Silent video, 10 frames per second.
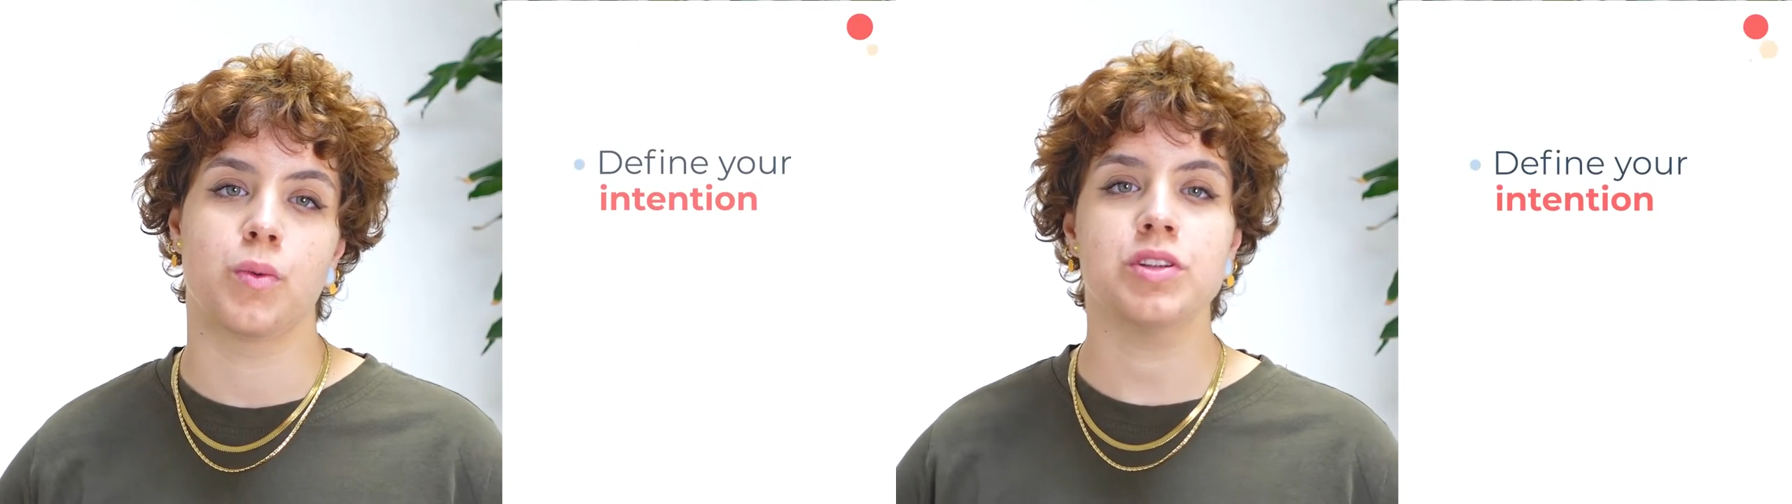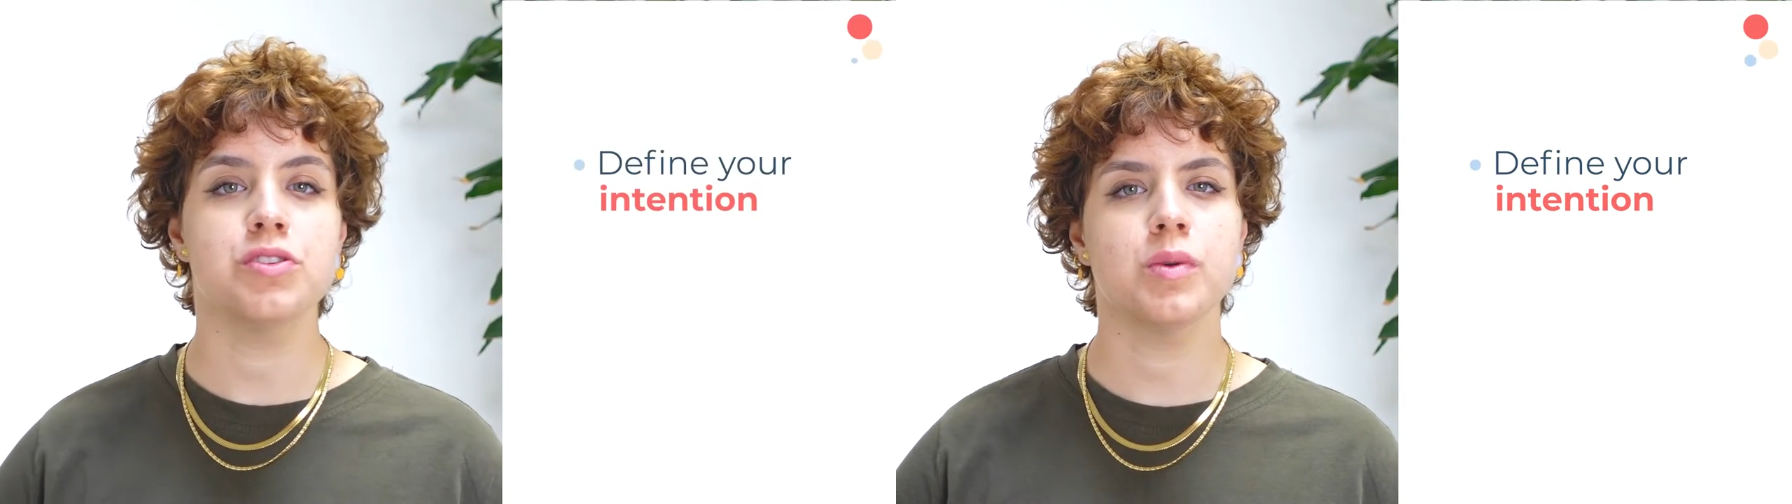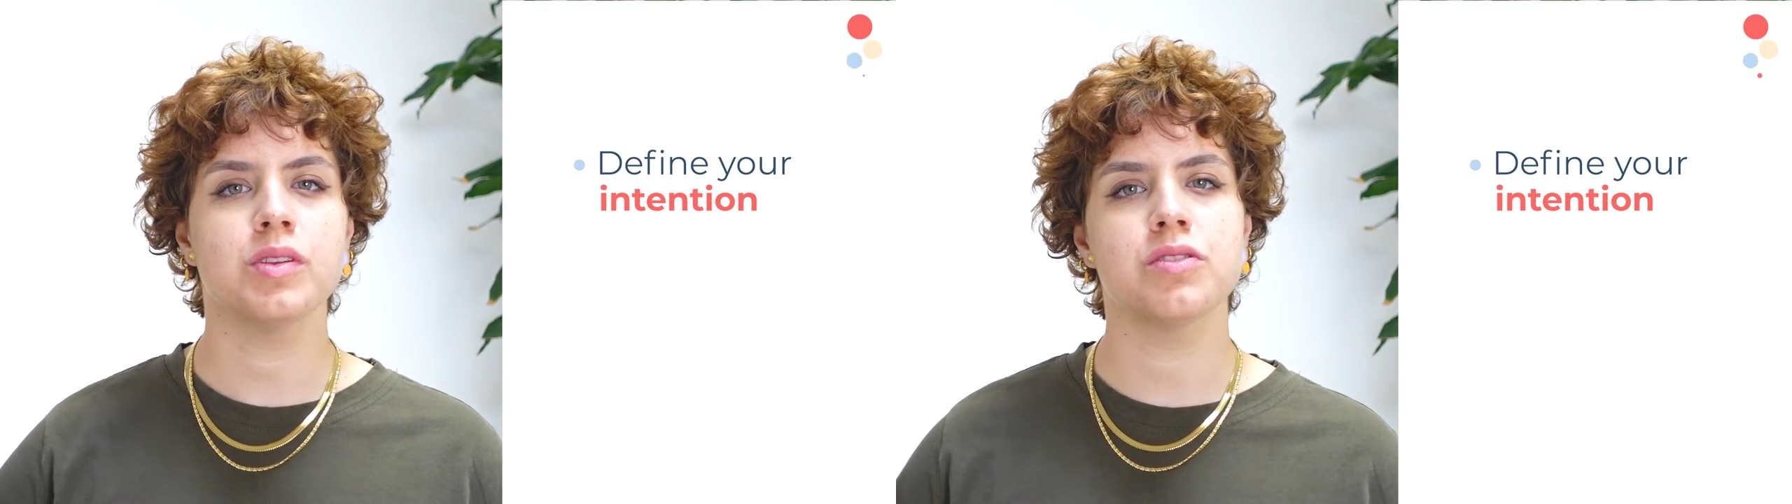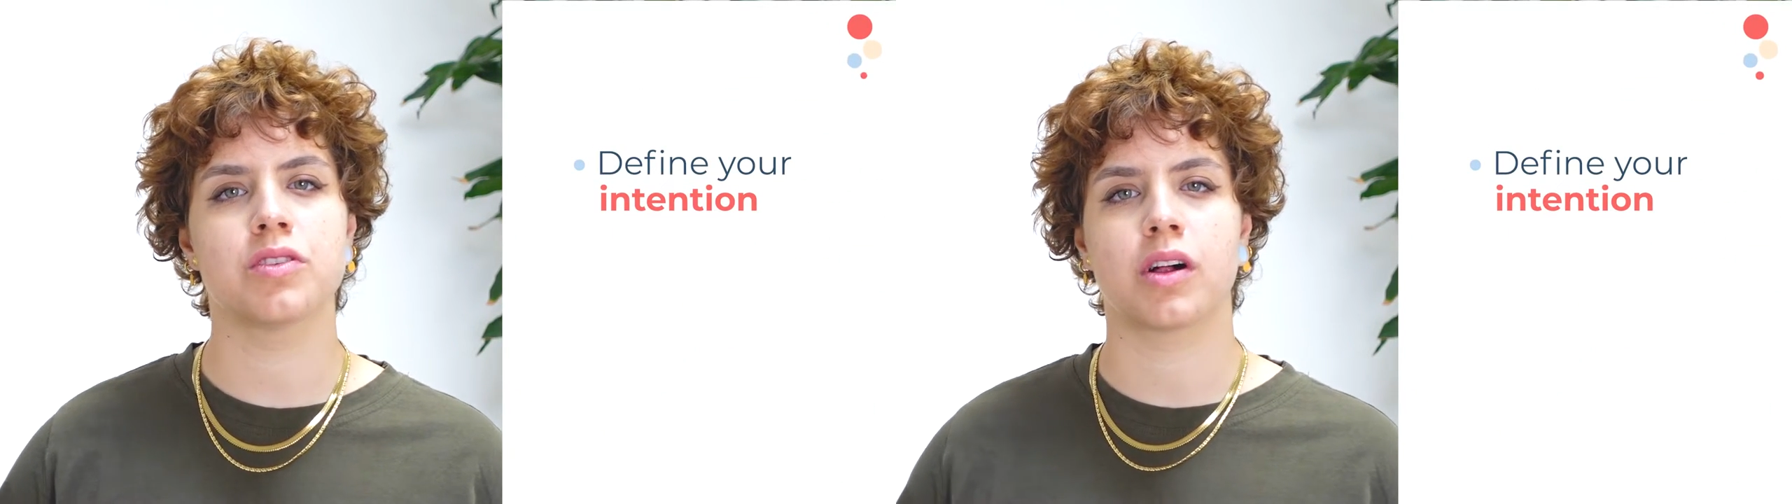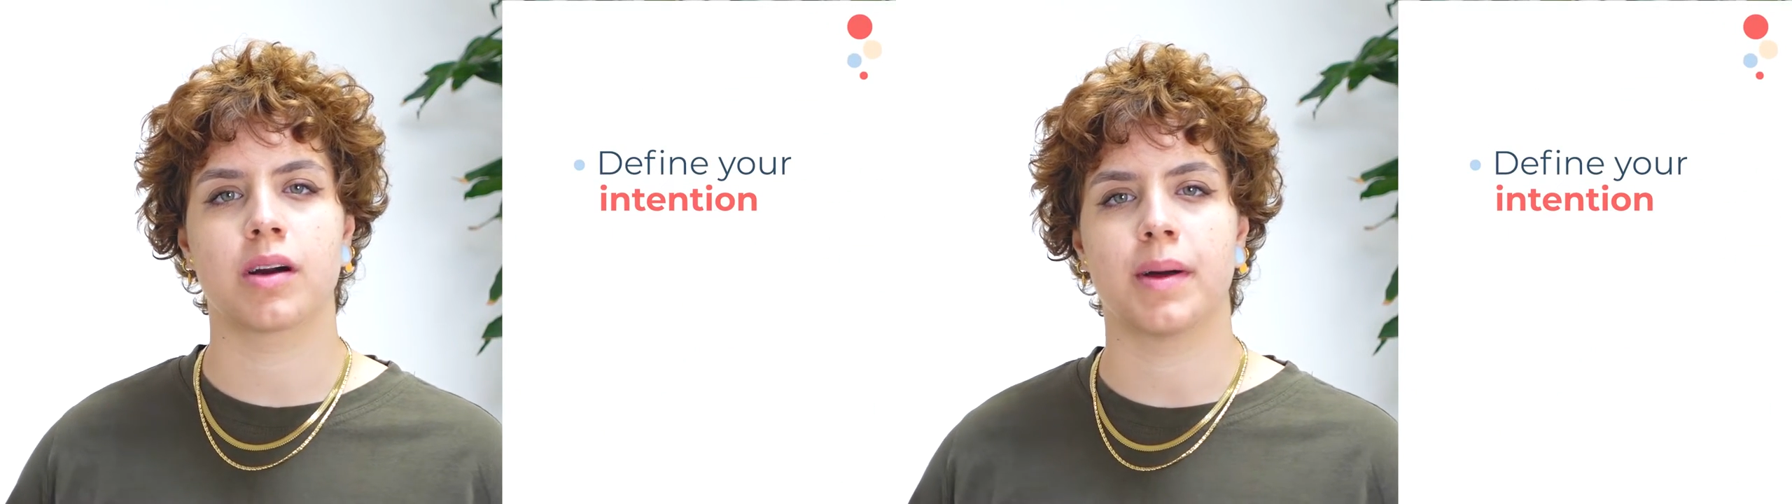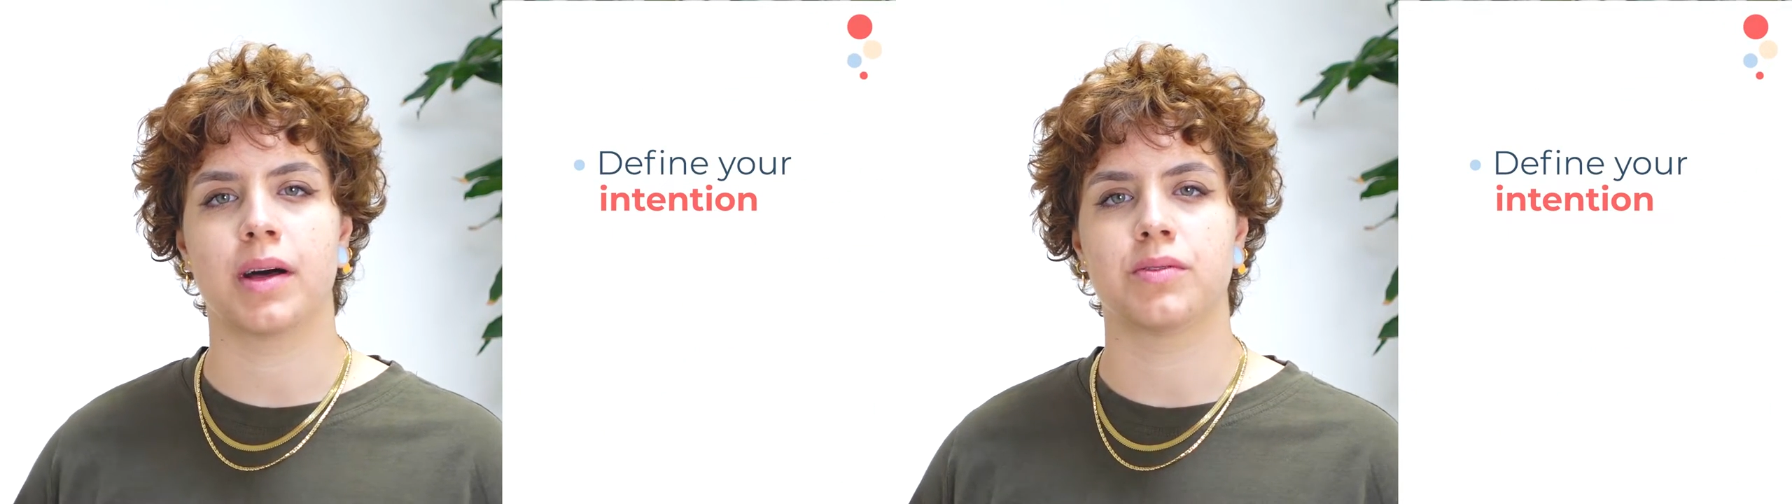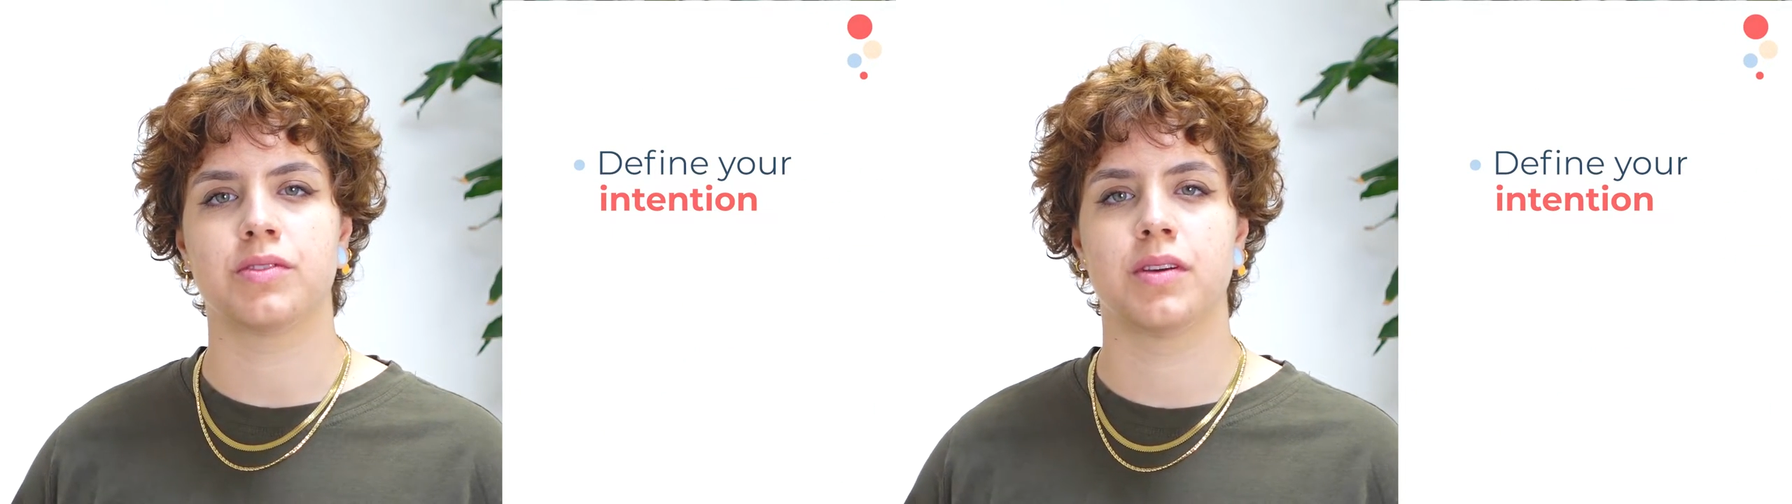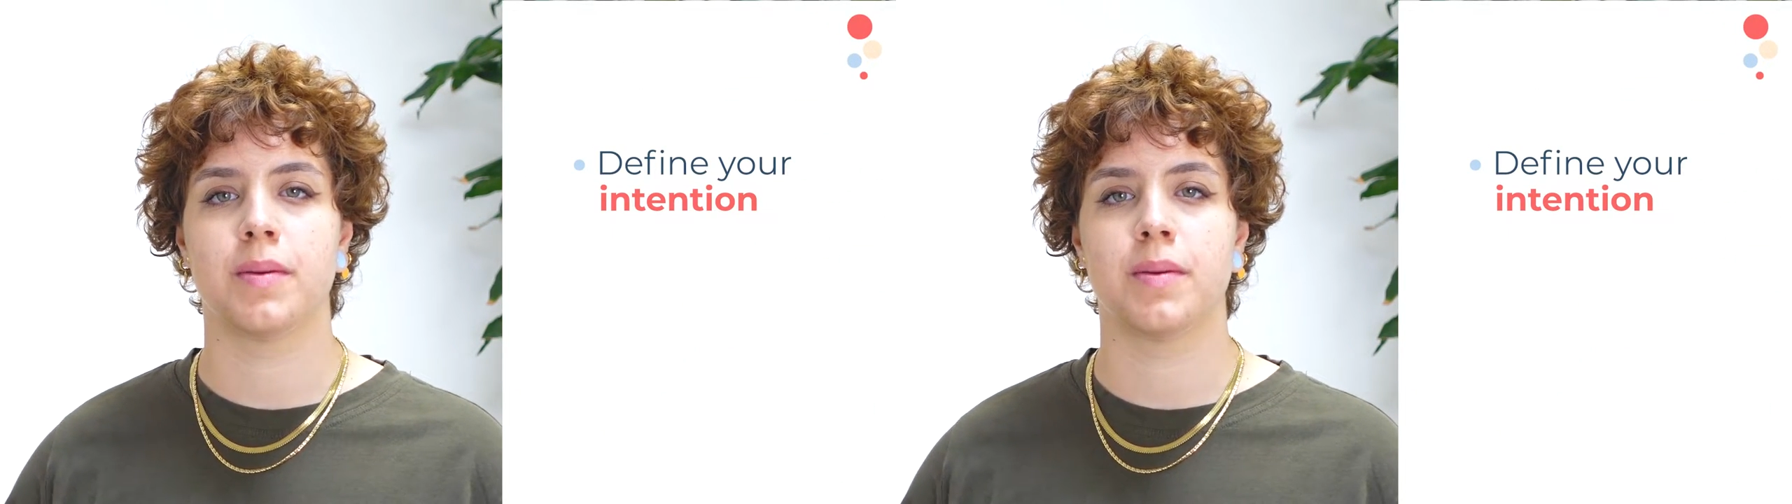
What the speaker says: what you want to talk about.